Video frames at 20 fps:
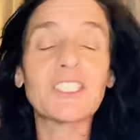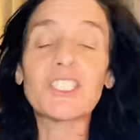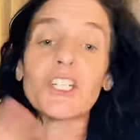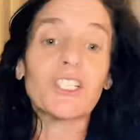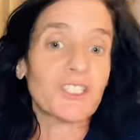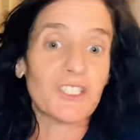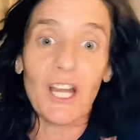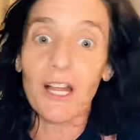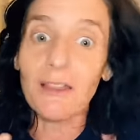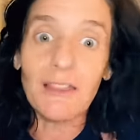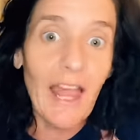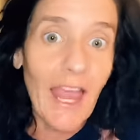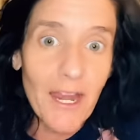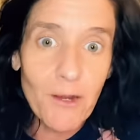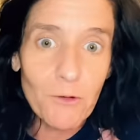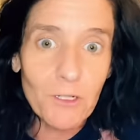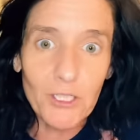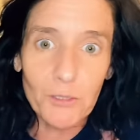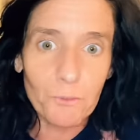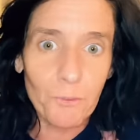just the
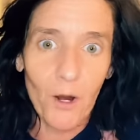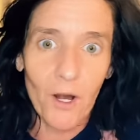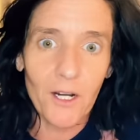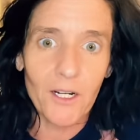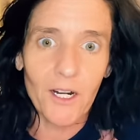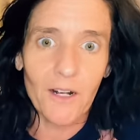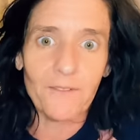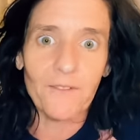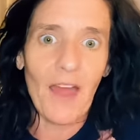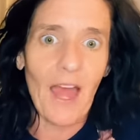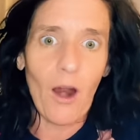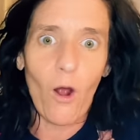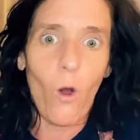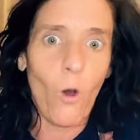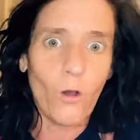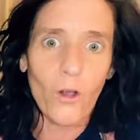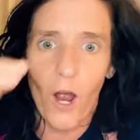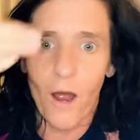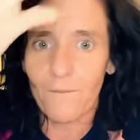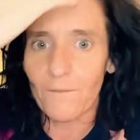language part of that
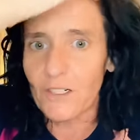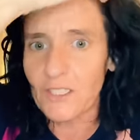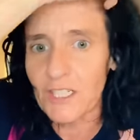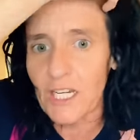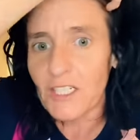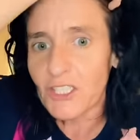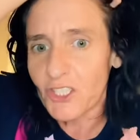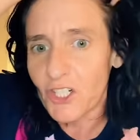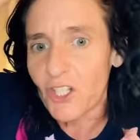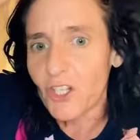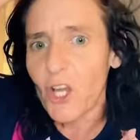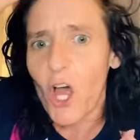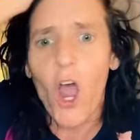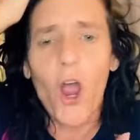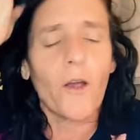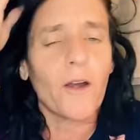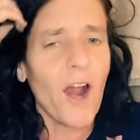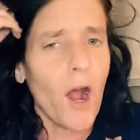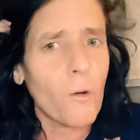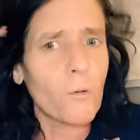whole conversation
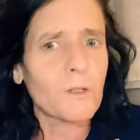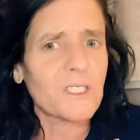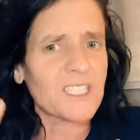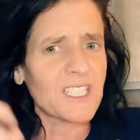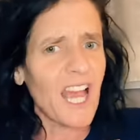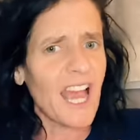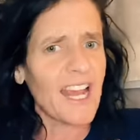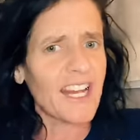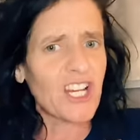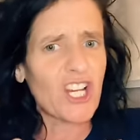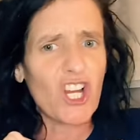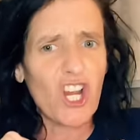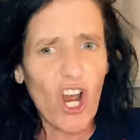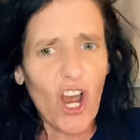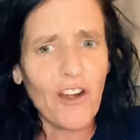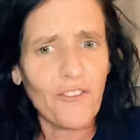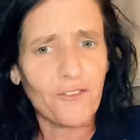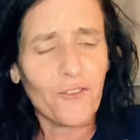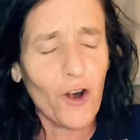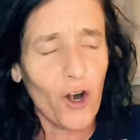alone, I was like,
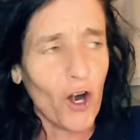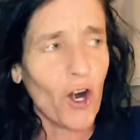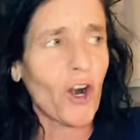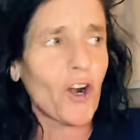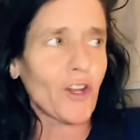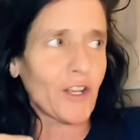good for her.